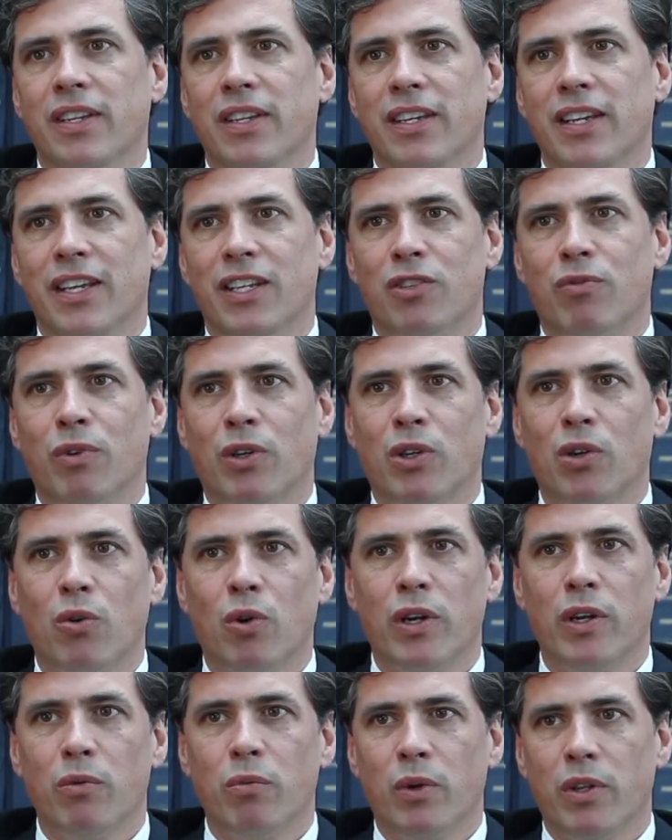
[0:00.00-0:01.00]
It's
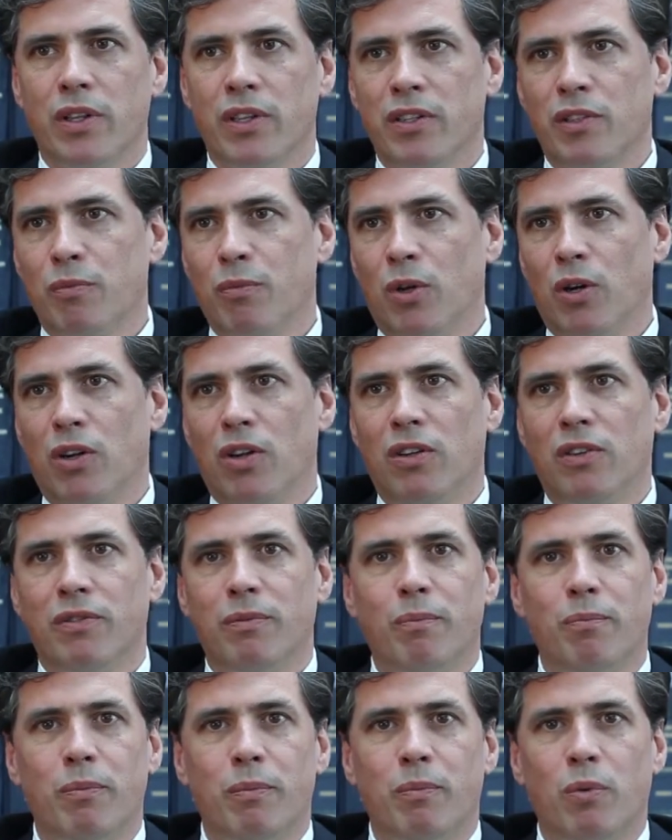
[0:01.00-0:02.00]
recorded with a small
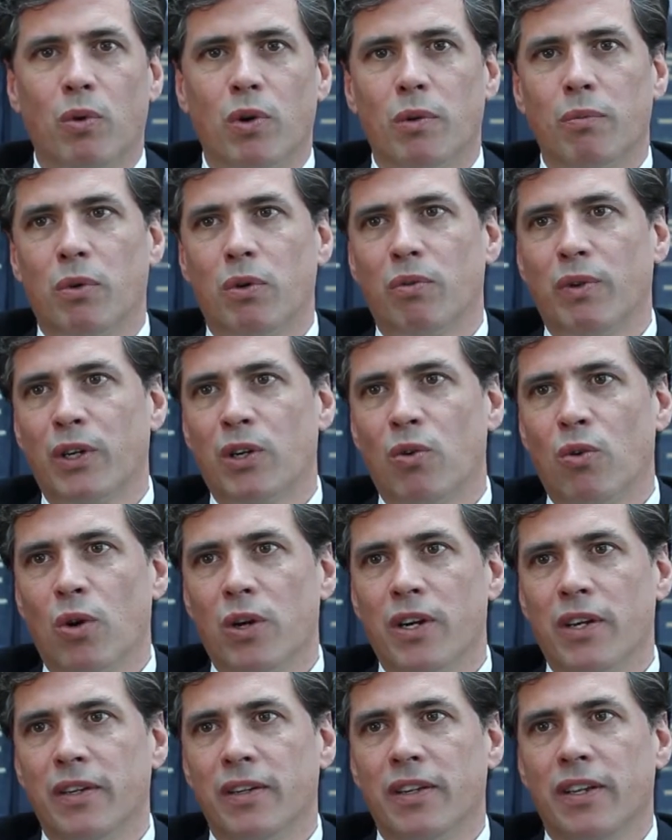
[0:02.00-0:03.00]
portable
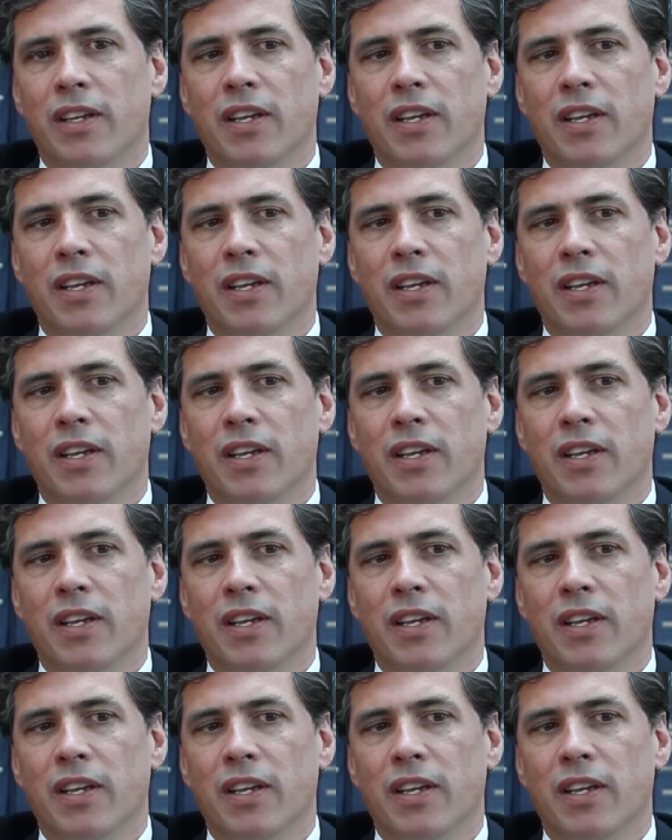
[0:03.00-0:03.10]
recorder,